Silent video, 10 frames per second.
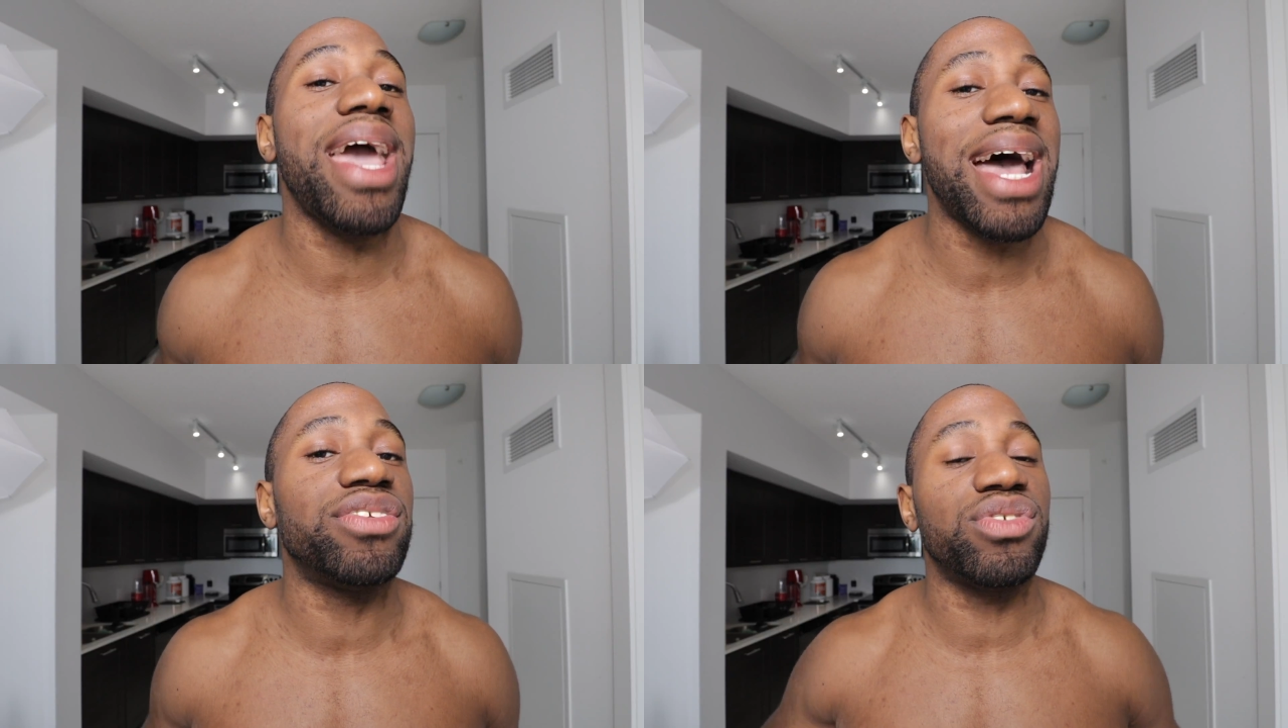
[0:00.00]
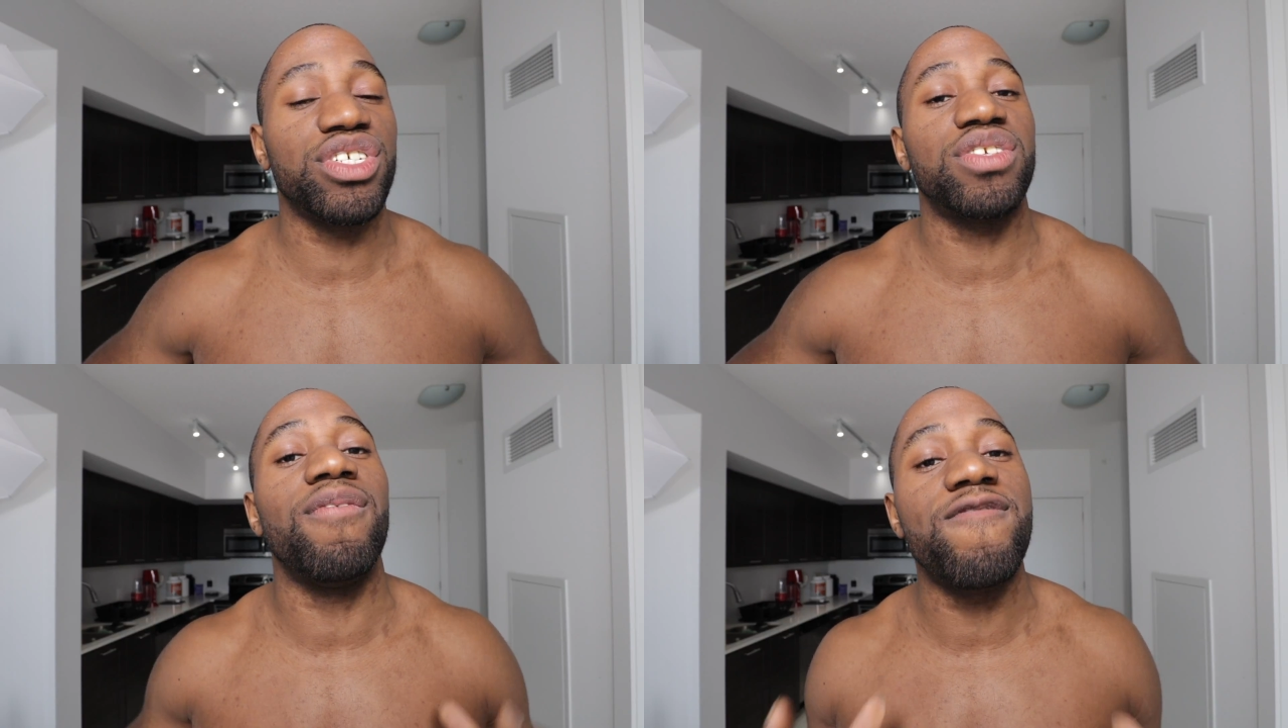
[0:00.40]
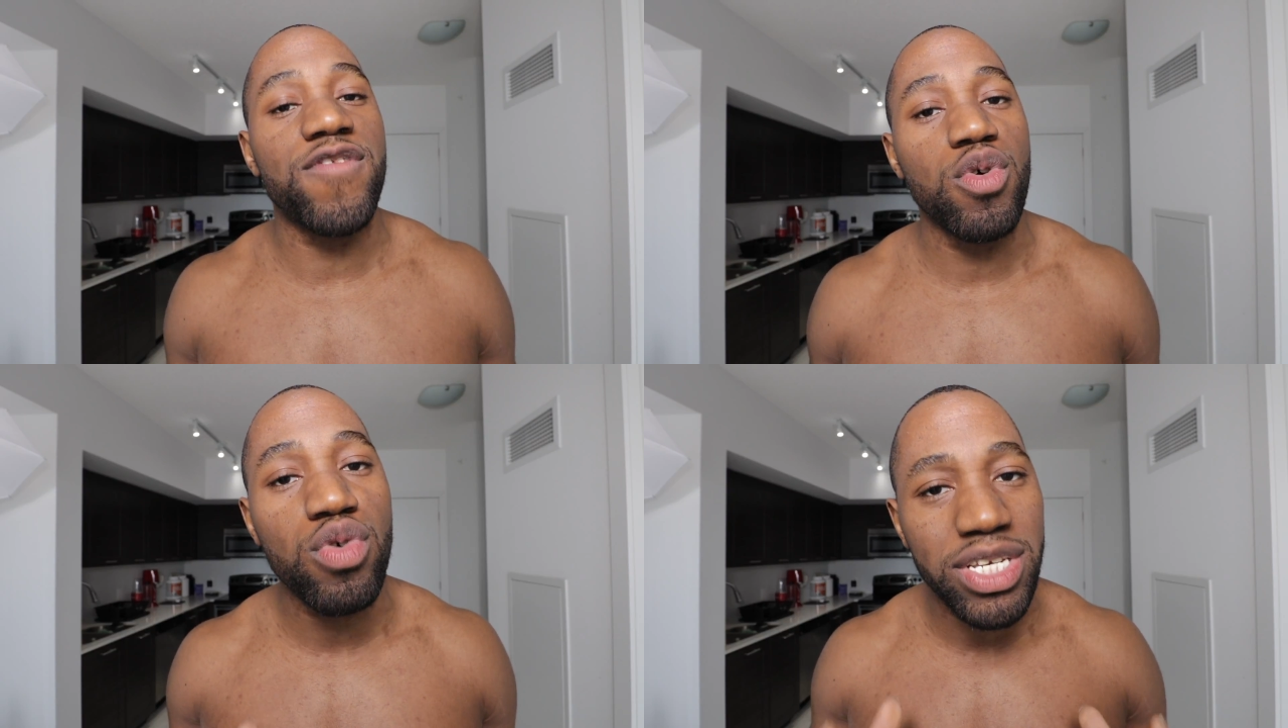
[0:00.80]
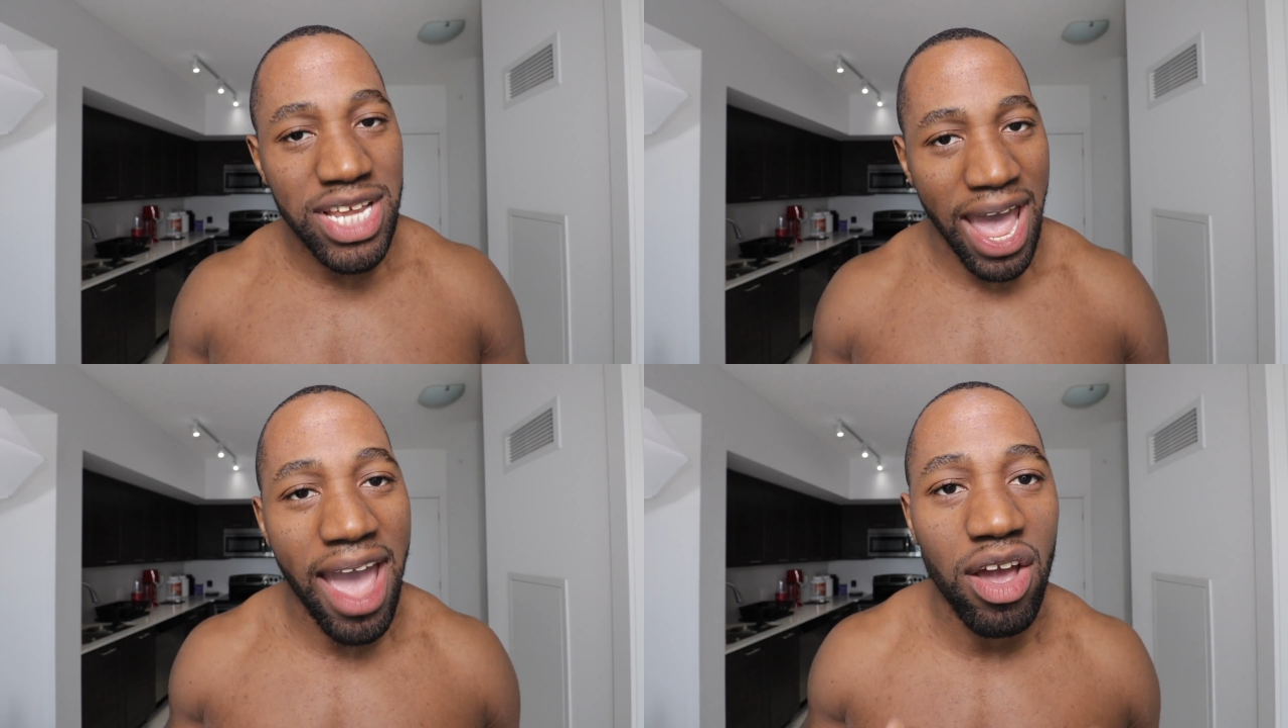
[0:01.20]
answering some food
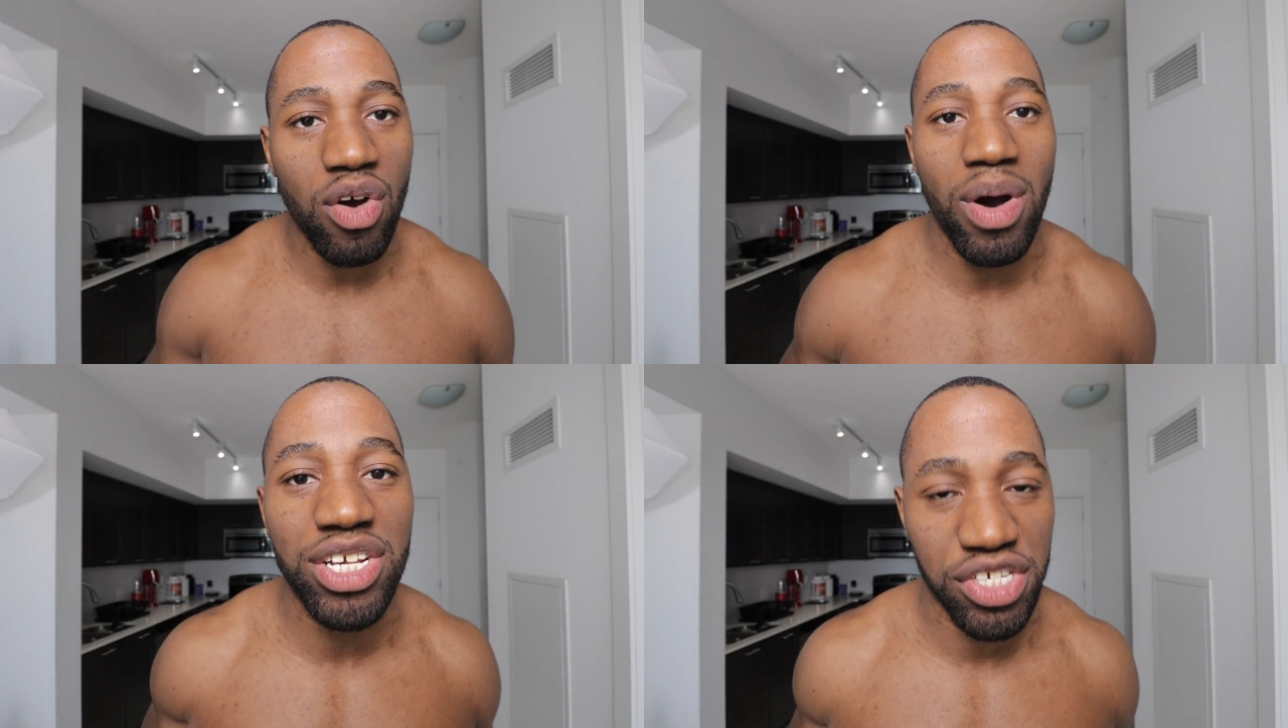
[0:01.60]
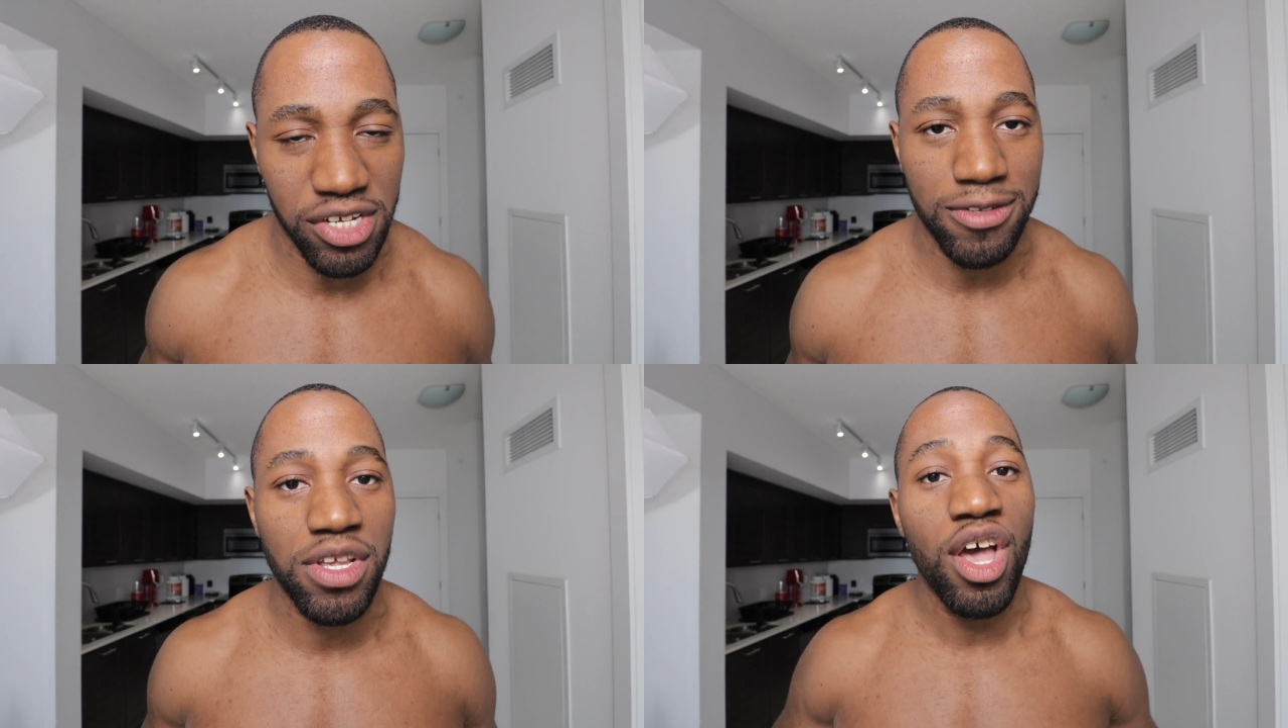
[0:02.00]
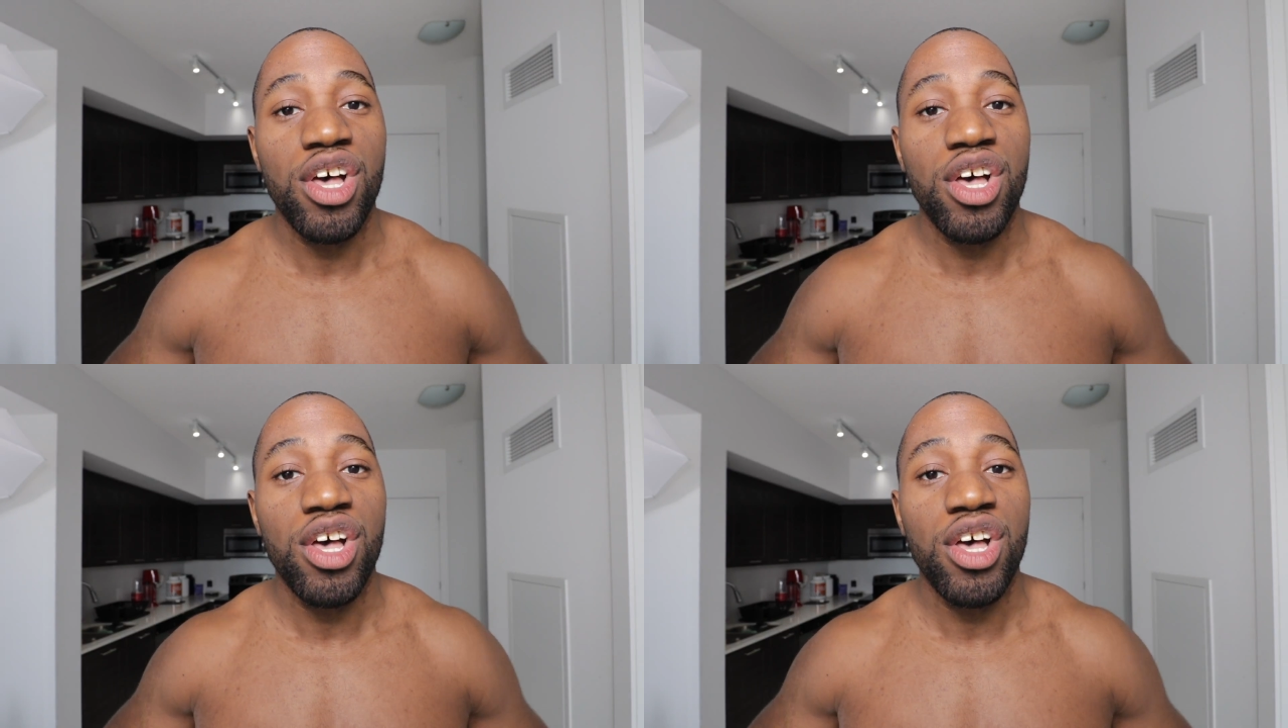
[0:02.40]
tag questions.